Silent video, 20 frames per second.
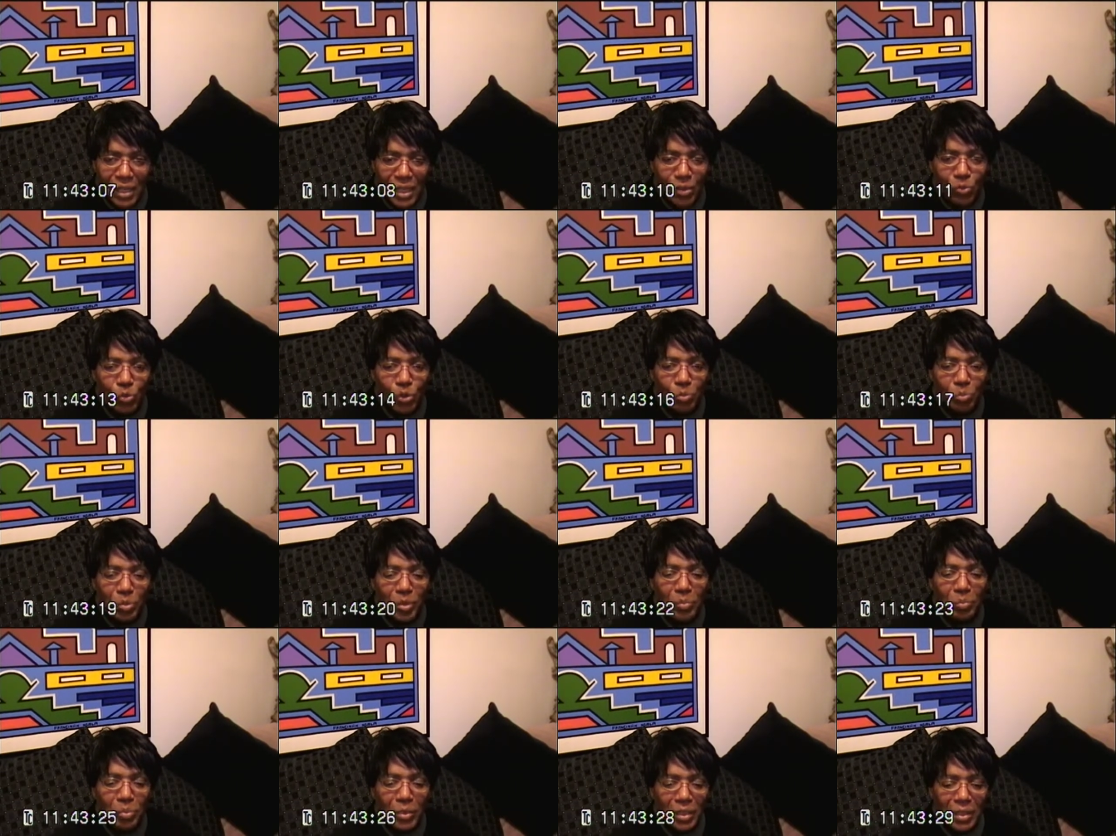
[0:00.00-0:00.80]
It would
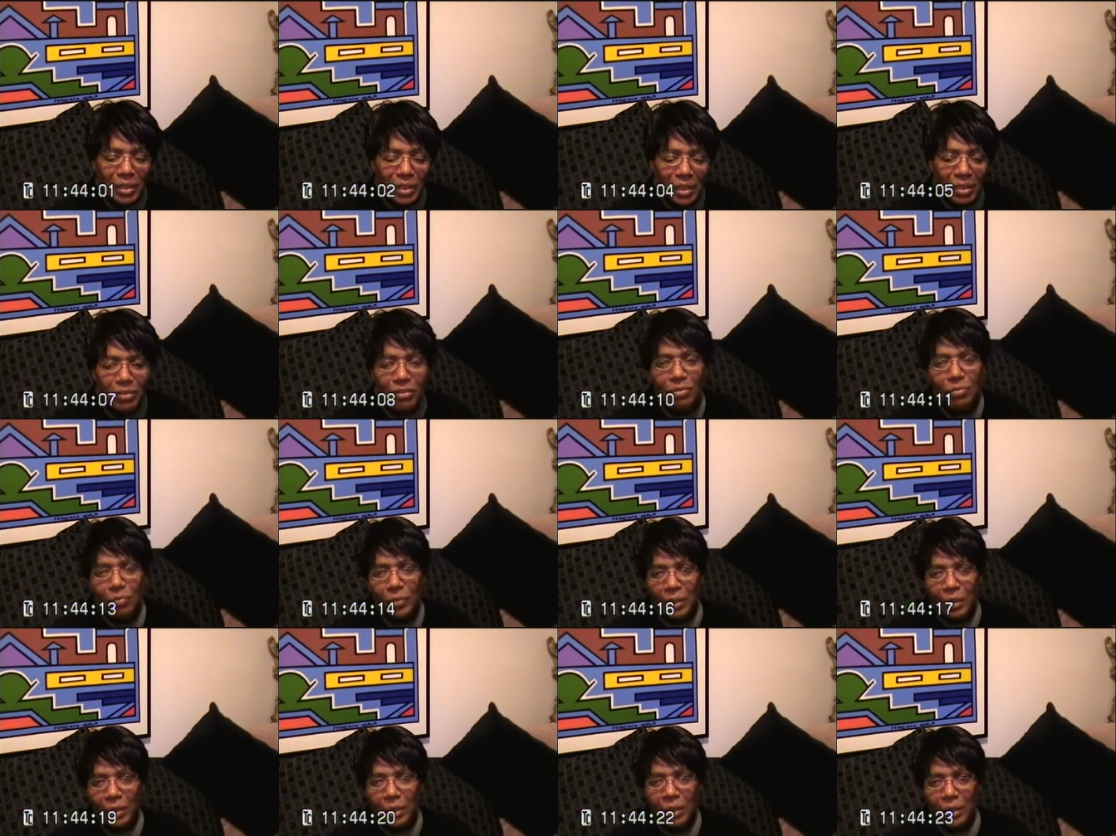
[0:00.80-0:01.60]
be beneath
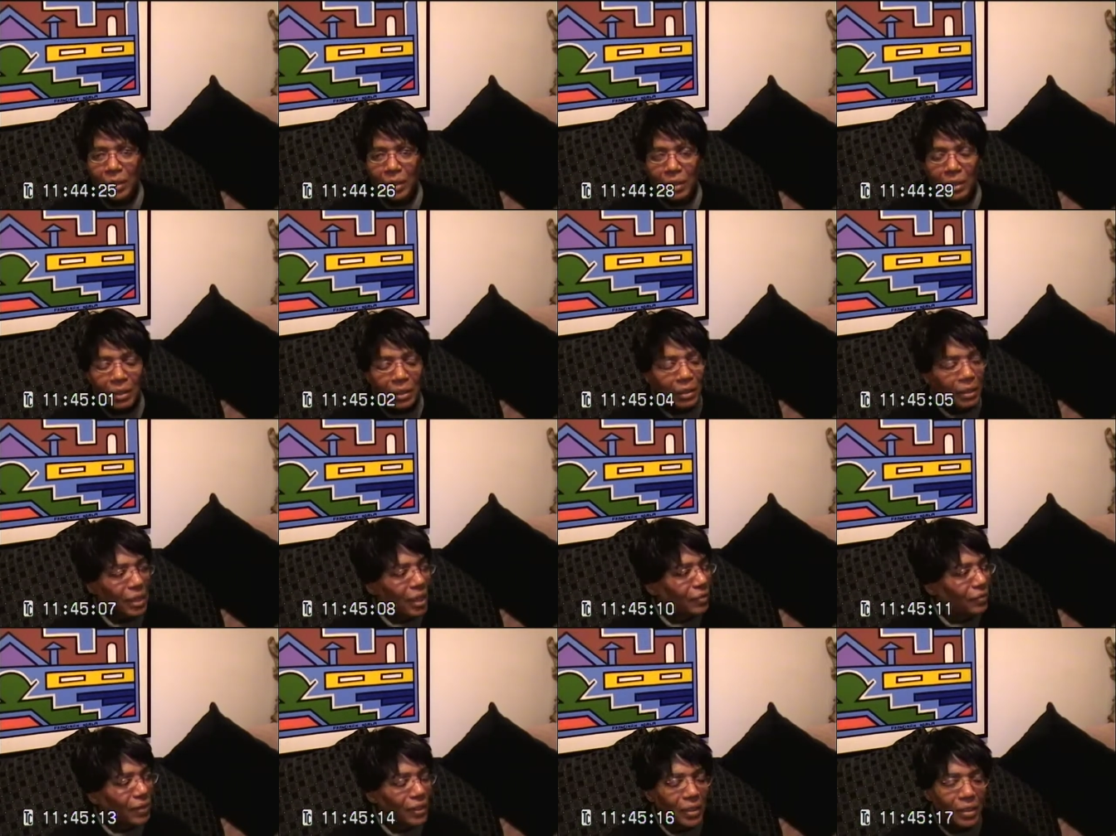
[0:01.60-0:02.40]
me
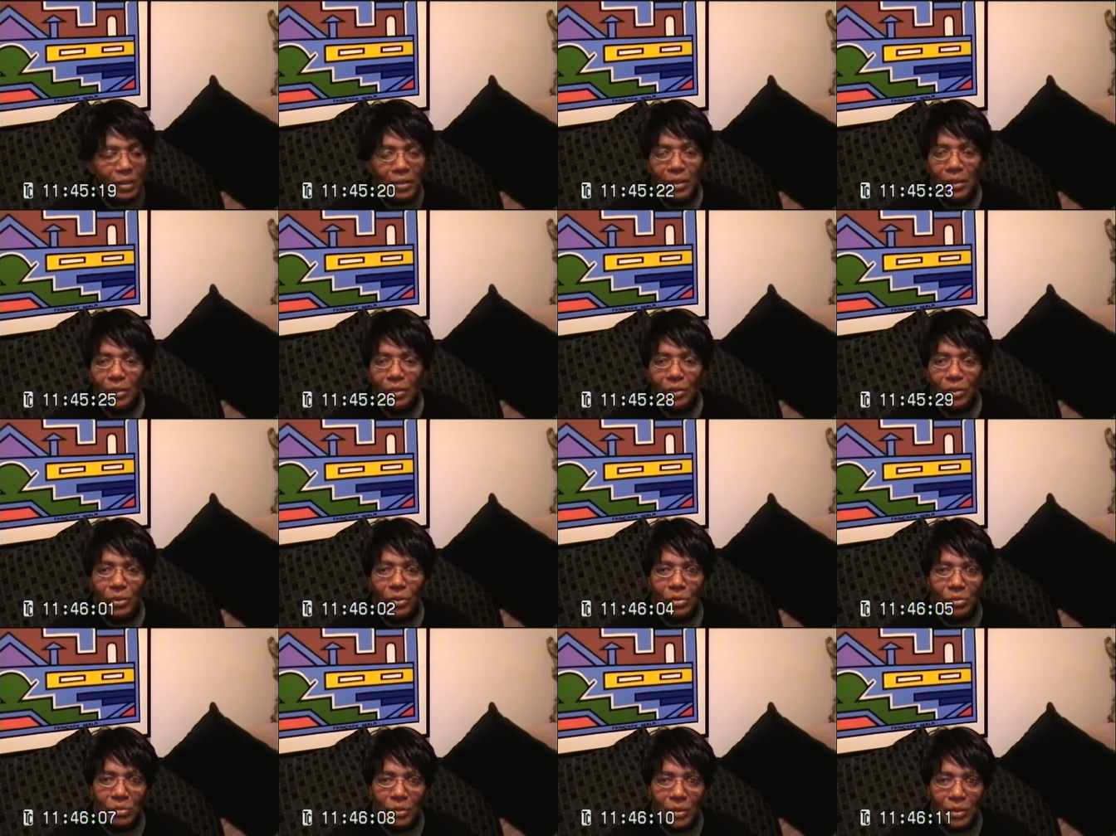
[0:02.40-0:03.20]
to have anything to
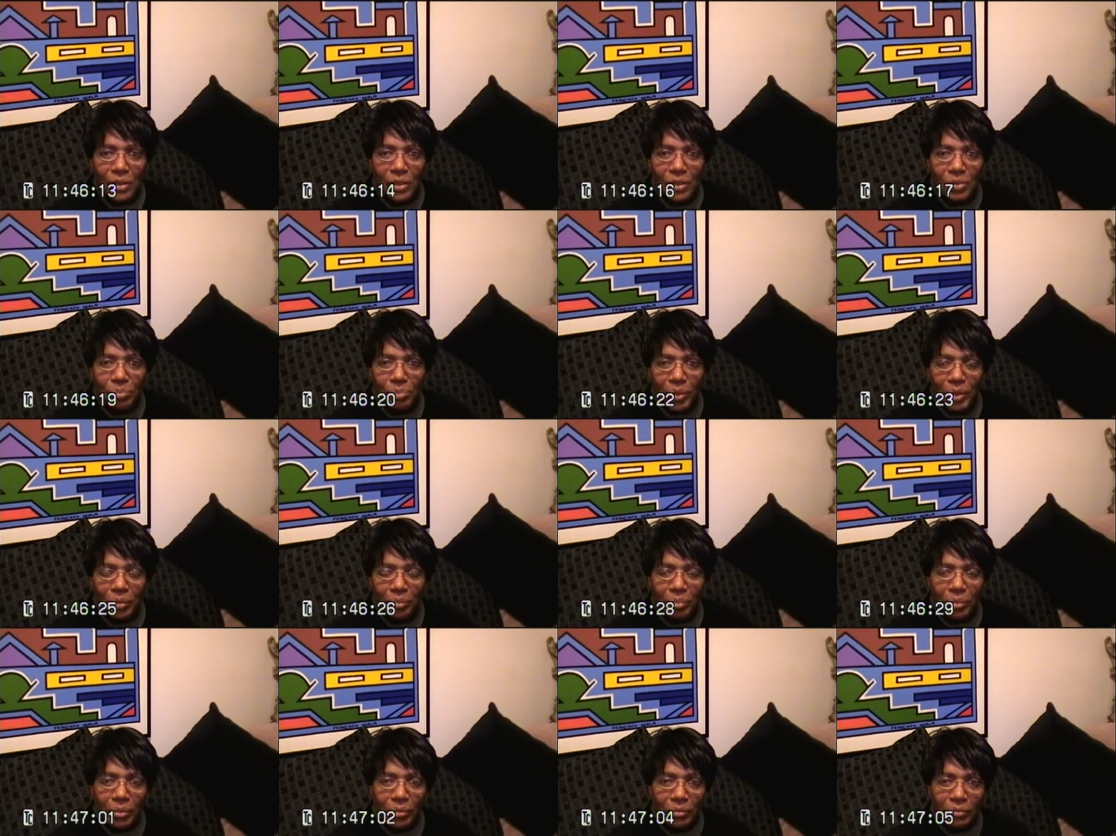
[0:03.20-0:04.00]
do with these people.